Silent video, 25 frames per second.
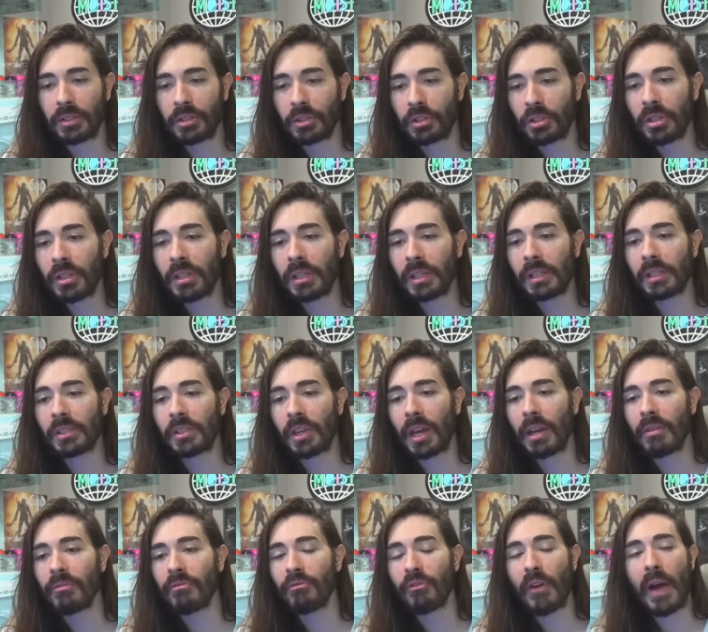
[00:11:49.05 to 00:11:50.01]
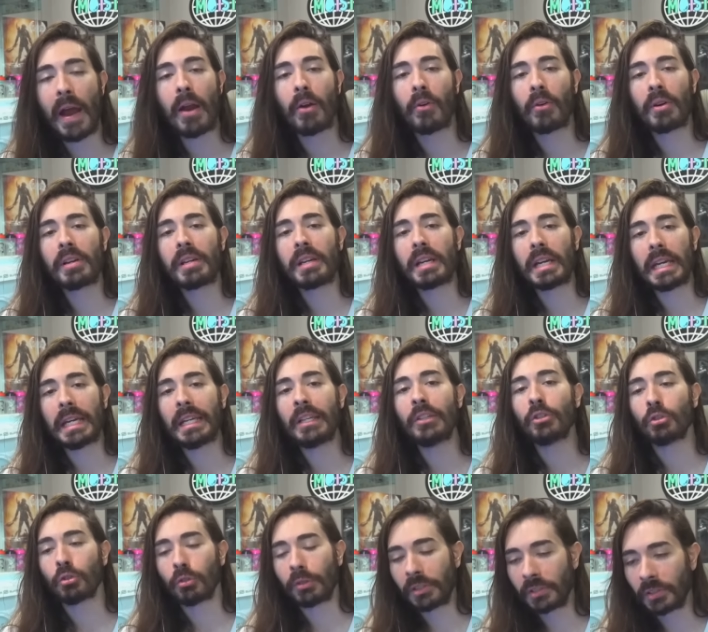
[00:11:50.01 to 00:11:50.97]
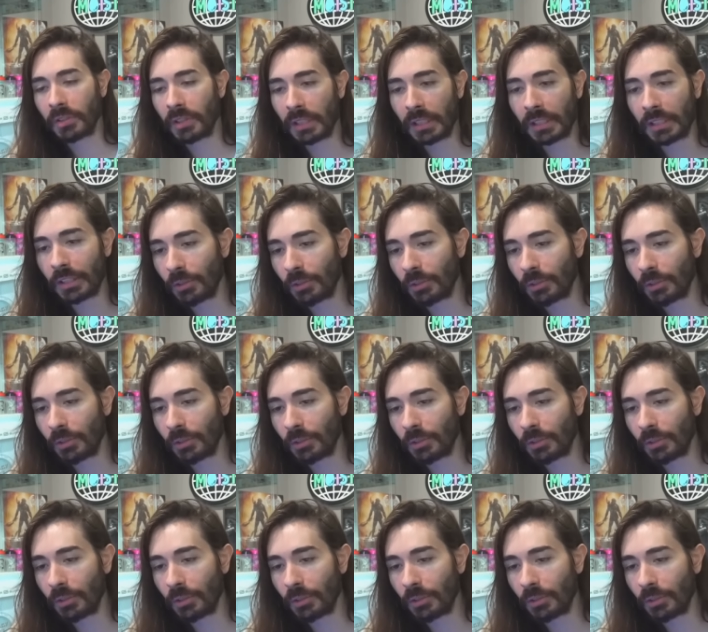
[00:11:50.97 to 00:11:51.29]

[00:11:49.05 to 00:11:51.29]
She is a very interesting